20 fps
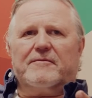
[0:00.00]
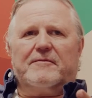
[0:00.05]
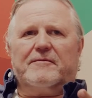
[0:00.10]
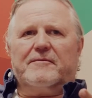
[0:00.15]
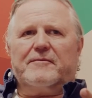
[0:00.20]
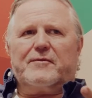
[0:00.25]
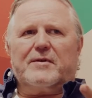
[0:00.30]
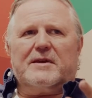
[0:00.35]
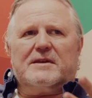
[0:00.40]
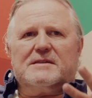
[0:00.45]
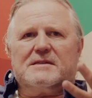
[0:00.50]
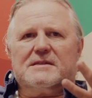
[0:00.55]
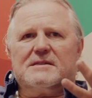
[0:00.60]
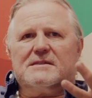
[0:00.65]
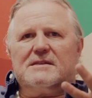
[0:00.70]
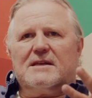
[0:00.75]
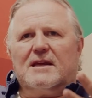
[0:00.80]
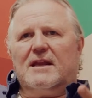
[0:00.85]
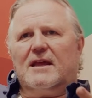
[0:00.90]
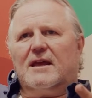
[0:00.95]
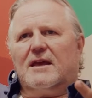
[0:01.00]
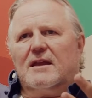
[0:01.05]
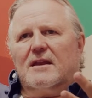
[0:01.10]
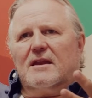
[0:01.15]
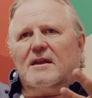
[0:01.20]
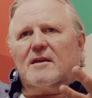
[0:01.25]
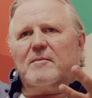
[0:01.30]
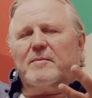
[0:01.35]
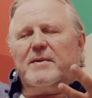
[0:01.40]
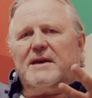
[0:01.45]
Fred's aesthetic and
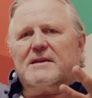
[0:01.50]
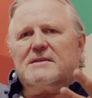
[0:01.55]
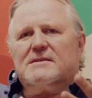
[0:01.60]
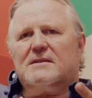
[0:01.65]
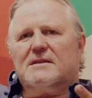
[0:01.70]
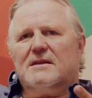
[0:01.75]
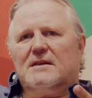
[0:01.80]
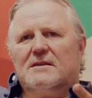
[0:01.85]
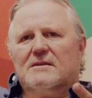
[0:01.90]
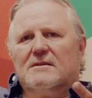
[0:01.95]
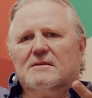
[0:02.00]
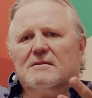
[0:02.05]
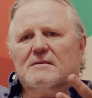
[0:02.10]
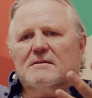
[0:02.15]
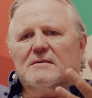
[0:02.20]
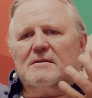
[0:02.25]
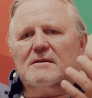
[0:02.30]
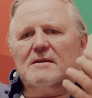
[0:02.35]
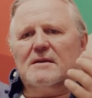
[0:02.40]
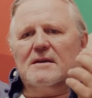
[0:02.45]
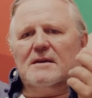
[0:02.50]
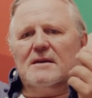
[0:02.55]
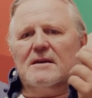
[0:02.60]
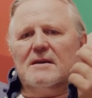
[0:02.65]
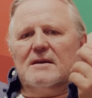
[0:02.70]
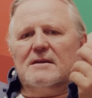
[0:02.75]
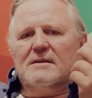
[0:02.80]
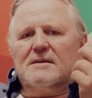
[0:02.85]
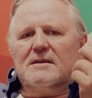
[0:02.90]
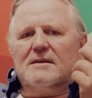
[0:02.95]
the capacity
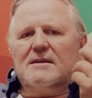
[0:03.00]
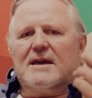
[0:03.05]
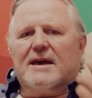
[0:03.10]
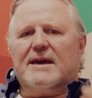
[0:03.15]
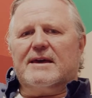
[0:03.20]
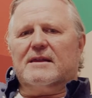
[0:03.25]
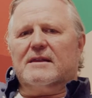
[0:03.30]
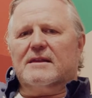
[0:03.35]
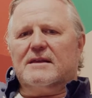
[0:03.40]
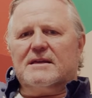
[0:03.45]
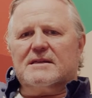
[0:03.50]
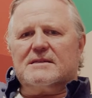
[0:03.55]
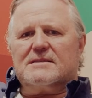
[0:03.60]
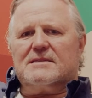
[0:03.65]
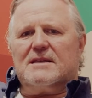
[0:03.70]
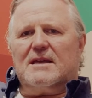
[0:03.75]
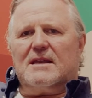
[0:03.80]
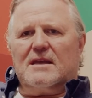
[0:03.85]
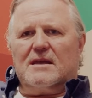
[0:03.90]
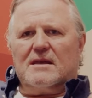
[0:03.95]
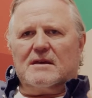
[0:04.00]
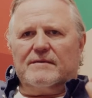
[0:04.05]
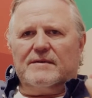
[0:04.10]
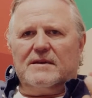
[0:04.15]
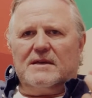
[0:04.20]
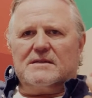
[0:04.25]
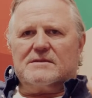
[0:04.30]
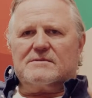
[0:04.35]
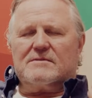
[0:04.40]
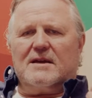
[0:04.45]
to nail the aesthetic of
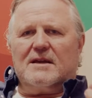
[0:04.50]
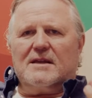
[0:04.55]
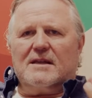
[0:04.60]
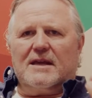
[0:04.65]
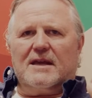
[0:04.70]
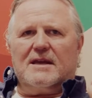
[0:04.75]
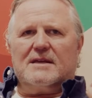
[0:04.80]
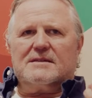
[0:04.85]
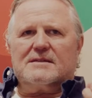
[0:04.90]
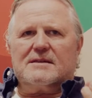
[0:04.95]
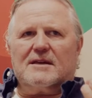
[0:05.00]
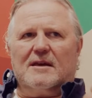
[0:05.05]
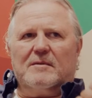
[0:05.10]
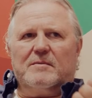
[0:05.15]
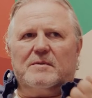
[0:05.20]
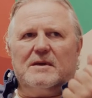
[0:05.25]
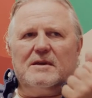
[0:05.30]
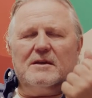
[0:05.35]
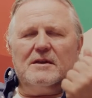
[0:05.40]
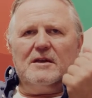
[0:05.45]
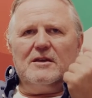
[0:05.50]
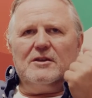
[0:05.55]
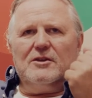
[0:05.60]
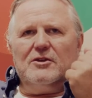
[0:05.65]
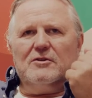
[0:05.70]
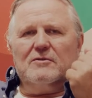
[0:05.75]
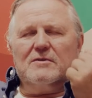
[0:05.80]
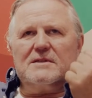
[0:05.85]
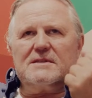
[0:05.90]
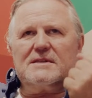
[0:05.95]
the Australian landscape. He
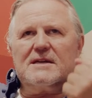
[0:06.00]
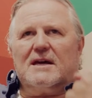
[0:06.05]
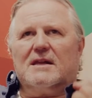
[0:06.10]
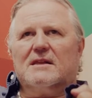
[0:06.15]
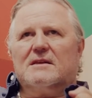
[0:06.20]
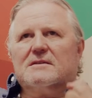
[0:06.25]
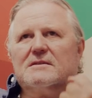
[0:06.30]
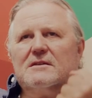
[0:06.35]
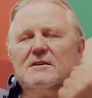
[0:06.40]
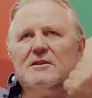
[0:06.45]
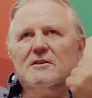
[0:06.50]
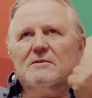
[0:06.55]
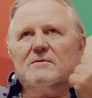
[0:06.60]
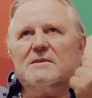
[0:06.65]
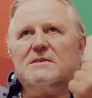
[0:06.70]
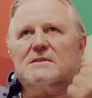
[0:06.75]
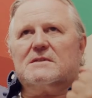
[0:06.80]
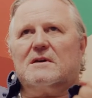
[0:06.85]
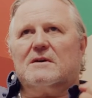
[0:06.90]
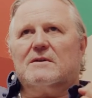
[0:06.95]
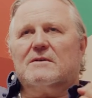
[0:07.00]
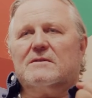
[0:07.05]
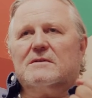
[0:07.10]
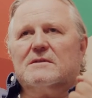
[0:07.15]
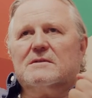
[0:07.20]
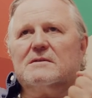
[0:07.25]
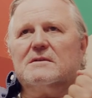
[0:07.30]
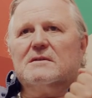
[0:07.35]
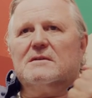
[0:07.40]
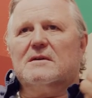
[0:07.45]
knew its colours, he knew its
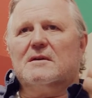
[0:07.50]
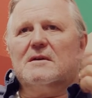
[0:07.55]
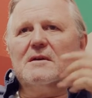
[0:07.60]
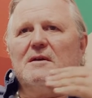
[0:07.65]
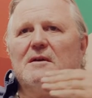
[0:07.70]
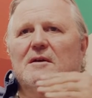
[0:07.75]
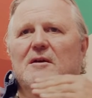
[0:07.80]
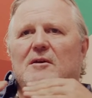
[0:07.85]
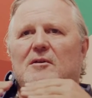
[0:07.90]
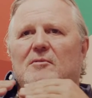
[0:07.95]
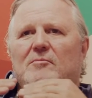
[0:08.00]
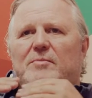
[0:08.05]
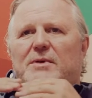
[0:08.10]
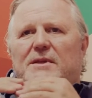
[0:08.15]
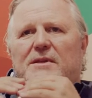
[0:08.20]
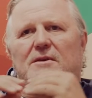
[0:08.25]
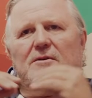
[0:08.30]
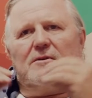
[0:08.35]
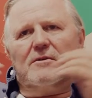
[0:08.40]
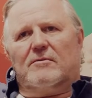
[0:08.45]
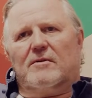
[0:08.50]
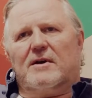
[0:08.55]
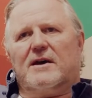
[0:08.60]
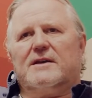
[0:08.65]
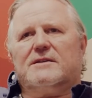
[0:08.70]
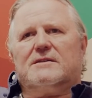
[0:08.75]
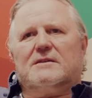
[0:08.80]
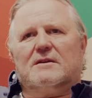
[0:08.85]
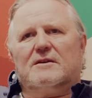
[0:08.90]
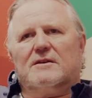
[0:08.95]
tones, but the
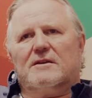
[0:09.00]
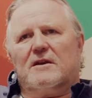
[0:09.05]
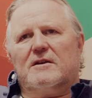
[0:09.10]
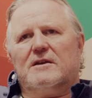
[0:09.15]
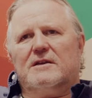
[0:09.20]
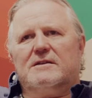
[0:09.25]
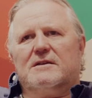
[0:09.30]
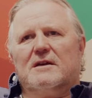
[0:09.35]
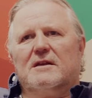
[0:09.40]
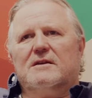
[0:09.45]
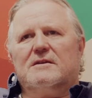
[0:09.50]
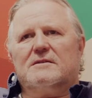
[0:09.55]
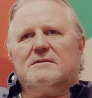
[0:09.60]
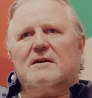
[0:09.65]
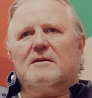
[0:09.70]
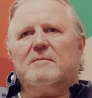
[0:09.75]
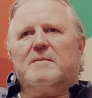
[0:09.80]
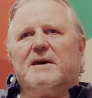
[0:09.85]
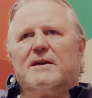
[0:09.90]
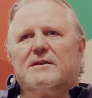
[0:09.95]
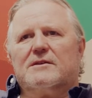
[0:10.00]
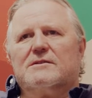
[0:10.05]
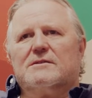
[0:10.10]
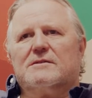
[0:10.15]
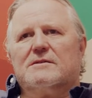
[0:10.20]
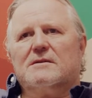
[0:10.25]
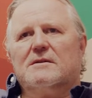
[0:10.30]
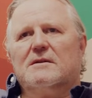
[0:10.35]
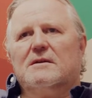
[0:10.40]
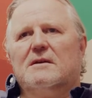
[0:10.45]
horizon could only tell you so
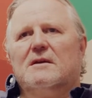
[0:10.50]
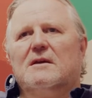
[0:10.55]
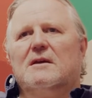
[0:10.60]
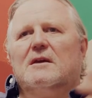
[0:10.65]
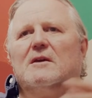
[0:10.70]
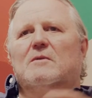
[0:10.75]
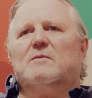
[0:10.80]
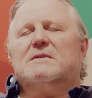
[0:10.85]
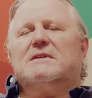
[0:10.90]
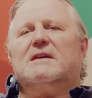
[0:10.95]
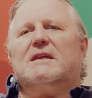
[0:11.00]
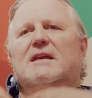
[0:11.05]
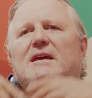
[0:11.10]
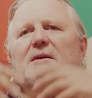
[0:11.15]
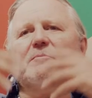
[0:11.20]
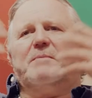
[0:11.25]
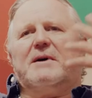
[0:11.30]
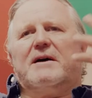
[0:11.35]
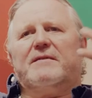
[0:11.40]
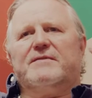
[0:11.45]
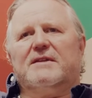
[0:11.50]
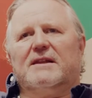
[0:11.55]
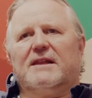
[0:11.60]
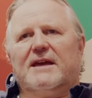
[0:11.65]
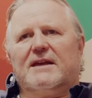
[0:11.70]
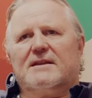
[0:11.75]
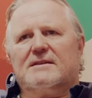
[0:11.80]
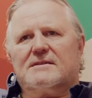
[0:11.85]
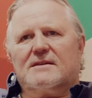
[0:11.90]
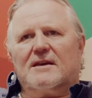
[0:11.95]
much. It was getting above the
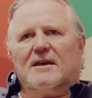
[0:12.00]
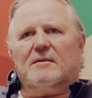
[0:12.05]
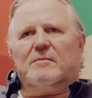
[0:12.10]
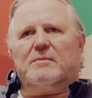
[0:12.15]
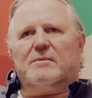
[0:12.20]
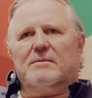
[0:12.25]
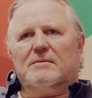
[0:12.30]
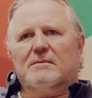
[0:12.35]
landscape